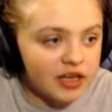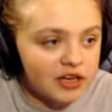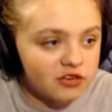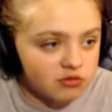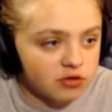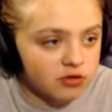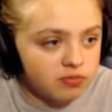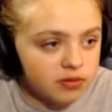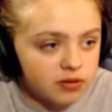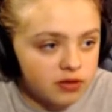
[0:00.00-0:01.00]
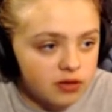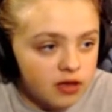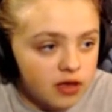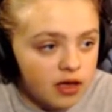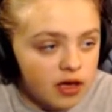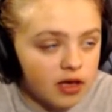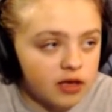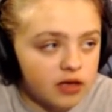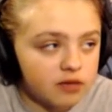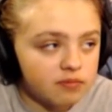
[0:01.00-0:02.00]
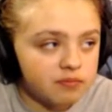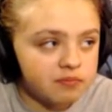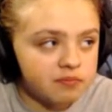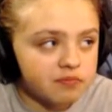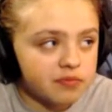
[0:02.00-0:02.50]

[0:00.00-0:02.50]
age group, um,